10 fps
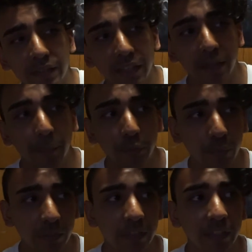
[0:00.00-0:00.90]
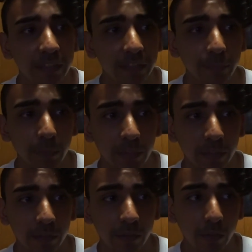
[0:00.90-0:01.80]
say I'm gonna do this, but
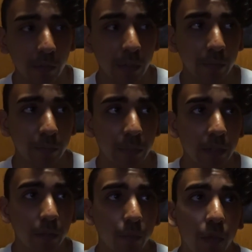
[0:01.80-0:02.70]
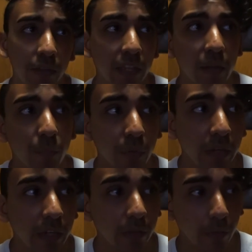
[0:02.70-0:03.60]
then you give like 1 day
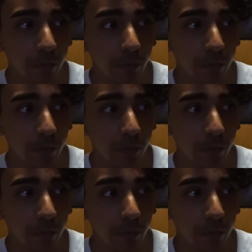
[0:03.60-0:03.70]
break, or